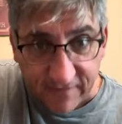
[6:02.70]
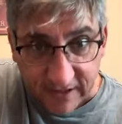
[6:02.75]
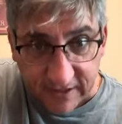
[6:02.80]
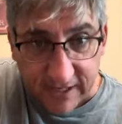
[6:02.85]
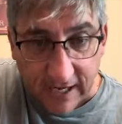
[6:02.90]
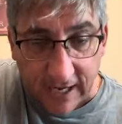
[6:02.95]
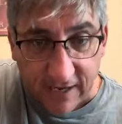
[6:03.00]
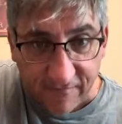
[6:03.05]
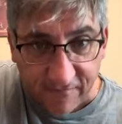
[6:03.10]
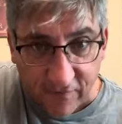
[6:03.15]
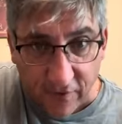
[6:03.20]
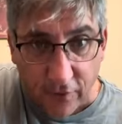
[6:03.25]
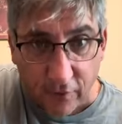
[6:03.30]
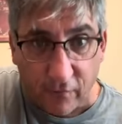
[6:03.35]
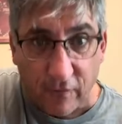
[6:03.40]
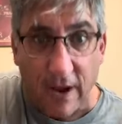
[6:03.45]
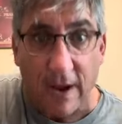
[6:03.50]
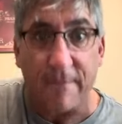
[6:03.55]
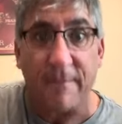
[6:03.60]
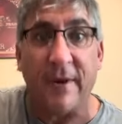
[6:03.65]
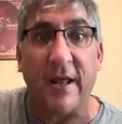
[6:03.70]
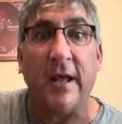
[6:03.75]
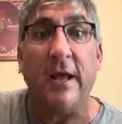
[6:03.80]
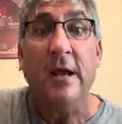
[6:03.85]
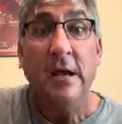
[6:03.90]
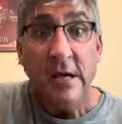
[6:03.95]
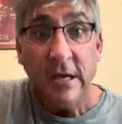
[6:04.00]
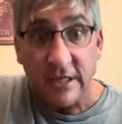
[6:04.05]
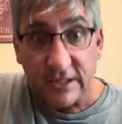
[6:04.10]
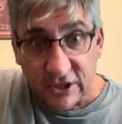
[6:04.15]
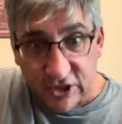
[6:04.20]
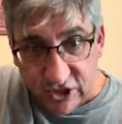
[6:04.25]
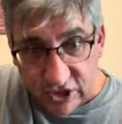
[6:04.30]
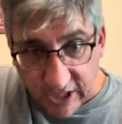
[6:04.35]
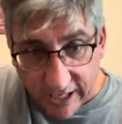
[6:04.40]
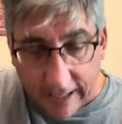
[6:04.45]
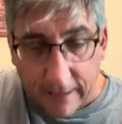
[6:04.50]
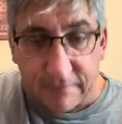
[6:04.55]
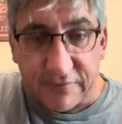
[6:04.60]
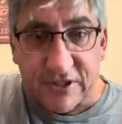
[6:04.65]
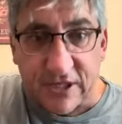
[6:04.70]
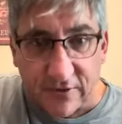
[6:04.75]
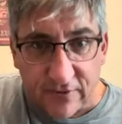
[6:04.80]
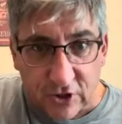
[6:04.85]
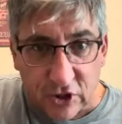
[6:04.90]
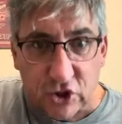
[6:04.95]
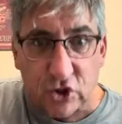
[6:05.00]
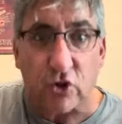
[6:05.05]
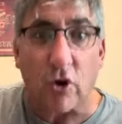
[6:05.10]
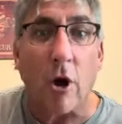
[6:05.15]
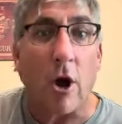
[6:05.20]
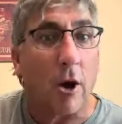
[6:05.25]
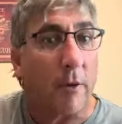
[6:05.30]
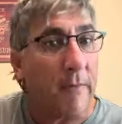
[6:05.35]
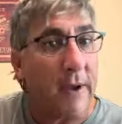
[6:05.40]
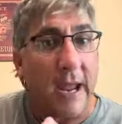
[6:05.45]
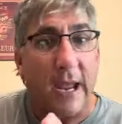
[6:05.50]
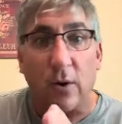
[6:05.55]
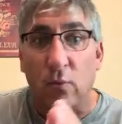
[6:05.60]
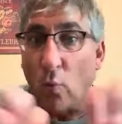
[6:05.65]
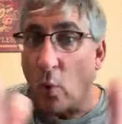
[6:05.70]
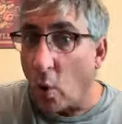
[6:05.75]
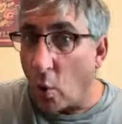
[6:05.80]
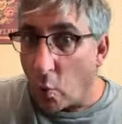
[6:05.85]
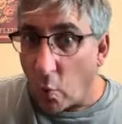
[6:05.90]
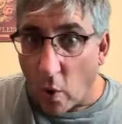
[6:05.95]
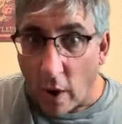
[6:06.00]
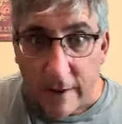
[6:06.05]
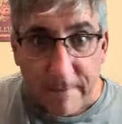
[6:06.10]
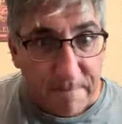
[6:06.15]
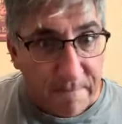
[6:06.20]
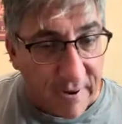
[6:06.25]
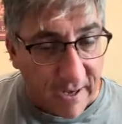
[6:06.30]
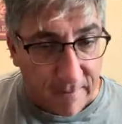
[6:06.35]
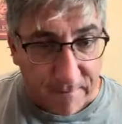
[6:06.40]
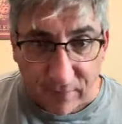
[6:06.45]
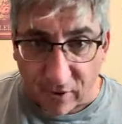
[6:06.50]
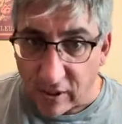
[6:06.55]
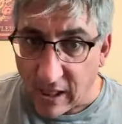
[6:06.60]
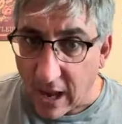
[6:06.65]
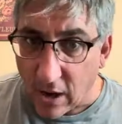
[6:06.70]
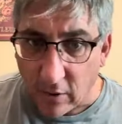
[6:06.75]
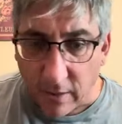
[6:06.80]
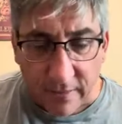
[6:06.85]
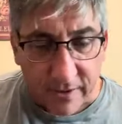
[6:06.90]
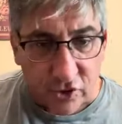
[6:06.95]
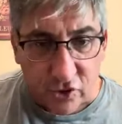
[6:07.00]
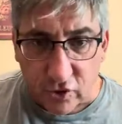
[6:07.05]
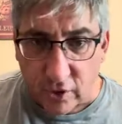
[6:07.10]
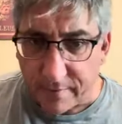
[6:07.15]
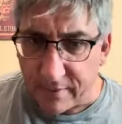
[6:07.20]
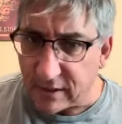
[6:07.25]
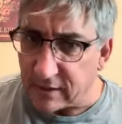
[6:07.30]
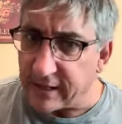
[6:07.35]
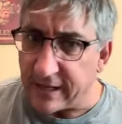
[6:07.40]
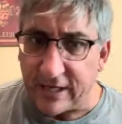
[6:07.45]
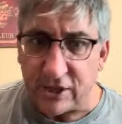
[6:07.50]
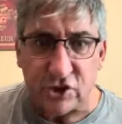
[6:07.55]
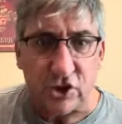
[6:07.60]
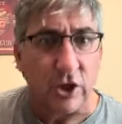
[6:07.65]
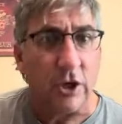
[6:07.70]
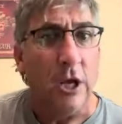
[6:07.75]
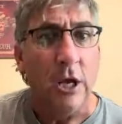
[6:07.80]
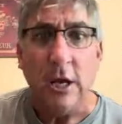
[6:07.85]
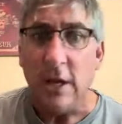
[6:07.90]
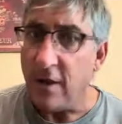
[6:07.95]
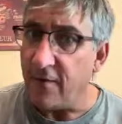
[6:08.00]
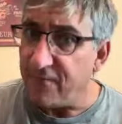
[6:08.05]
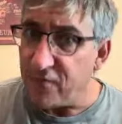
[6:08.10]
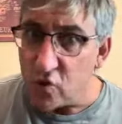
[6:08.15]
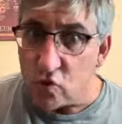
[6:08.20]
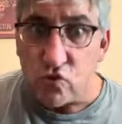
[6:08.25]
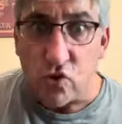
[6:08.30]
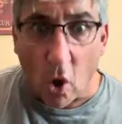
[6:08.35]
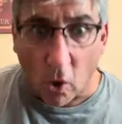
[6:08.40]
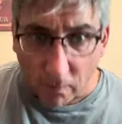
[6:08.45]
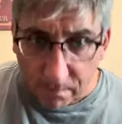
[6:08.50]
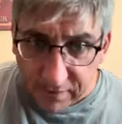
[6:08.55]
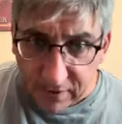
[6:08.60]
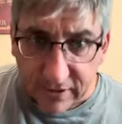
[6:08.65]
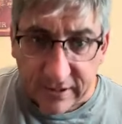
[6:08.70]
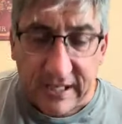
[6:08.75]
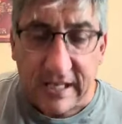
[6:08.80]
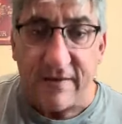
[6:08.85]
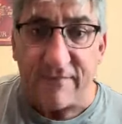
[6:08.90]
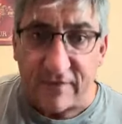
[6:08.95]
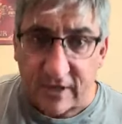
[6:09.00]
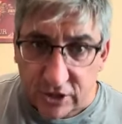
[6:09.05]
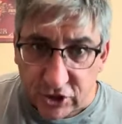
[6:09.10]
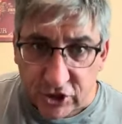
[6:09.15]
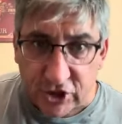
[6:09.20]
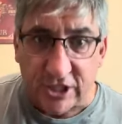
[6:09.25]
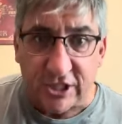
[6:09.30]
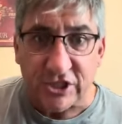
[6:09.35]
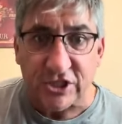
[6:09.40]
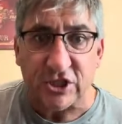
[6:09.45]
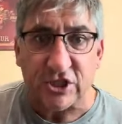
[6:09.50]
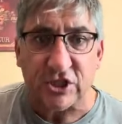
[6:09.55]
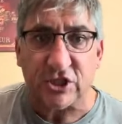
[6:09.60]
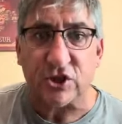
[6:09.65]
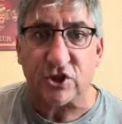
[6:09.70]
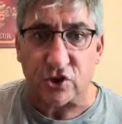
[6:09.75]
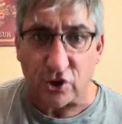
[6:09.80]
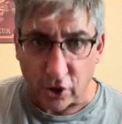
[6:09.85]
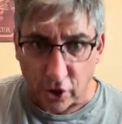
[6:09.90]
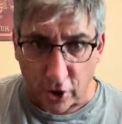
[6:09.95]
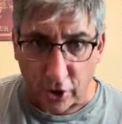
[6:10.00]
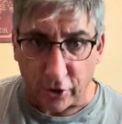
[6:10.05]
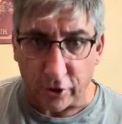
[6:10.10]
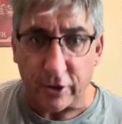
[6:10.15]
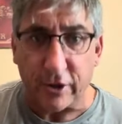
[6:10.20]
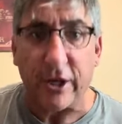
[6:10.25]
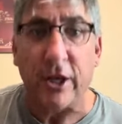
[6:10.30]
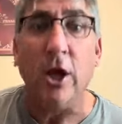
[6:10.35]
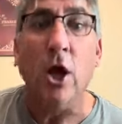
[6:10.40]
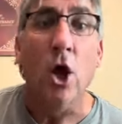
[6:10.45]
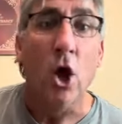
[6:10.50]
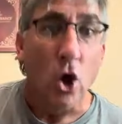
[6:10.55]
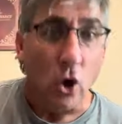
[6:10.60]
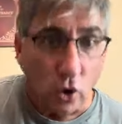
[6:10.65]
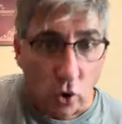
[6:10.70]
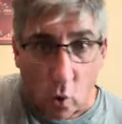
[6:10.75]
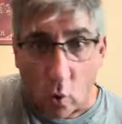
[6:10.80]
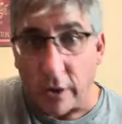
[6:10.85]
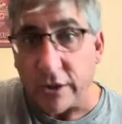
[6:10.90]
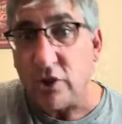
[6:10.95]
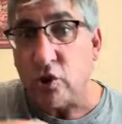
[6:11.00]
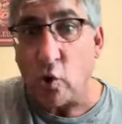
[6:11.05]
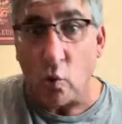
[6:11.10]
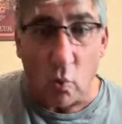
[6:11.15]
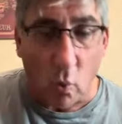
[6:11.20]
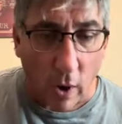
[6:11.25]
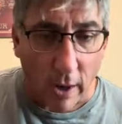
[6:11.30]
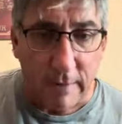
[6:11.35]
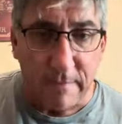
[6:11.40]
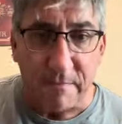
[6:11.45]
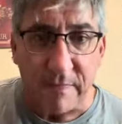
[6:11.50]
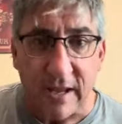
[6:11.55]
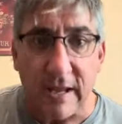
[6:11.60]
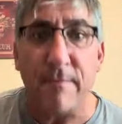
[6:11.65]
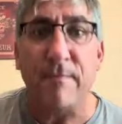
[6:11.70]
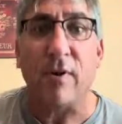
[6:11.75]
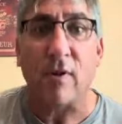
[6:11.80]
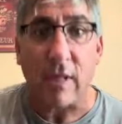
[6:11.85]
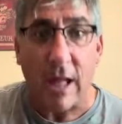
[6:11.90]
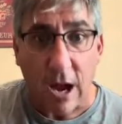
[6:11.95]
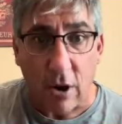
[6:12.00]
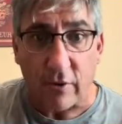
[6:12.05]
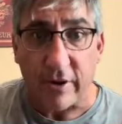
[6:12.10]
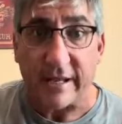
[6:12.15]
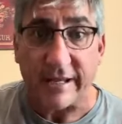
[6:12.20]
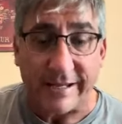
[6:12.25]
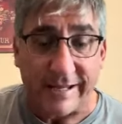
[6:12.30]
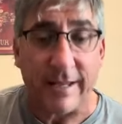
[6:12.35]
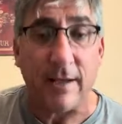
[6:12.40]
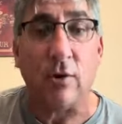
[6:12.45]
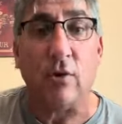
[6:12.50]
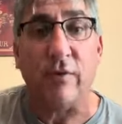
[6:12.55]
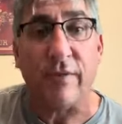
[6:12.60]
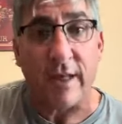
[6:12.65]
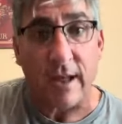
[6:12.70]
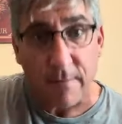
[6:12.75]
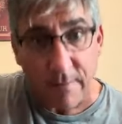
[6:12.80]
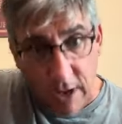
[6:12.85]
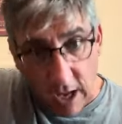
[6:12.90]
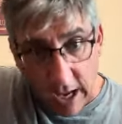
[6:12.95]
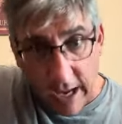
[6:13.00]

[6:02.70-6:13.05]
the day for the remnant. Samson, the strong man, will wipe people out in the tribulation. If you don't believe that Jesus is literally going to wipe people out and kill them